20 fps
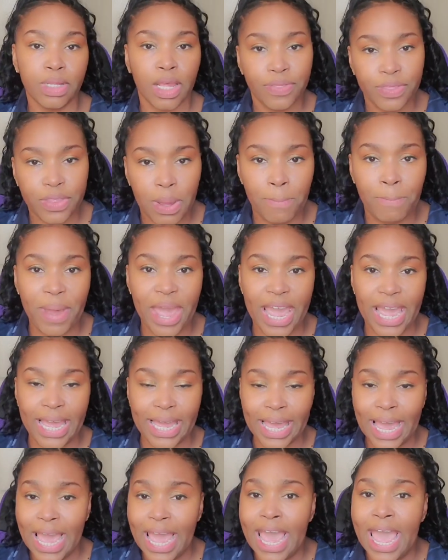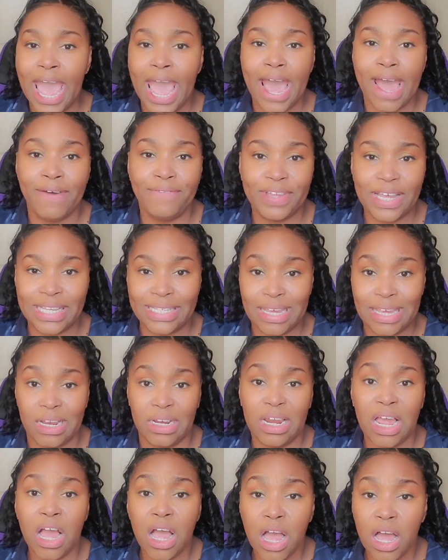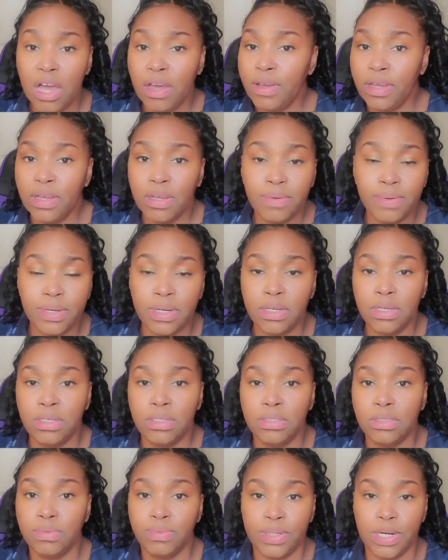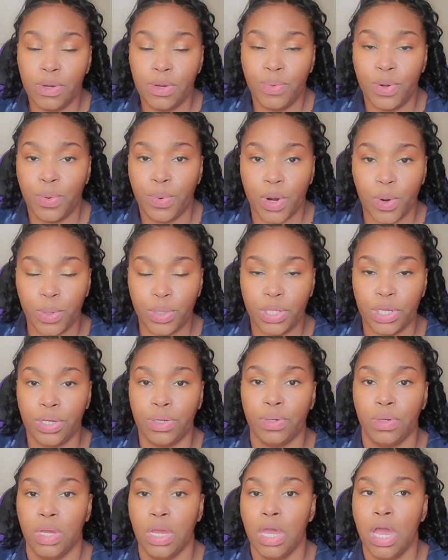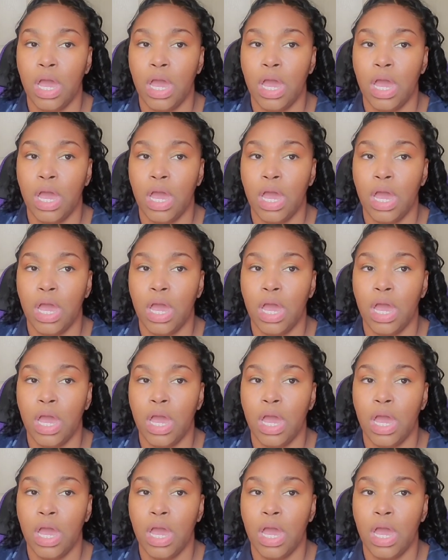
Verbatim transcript: the bank and if they say no we don't want to work with you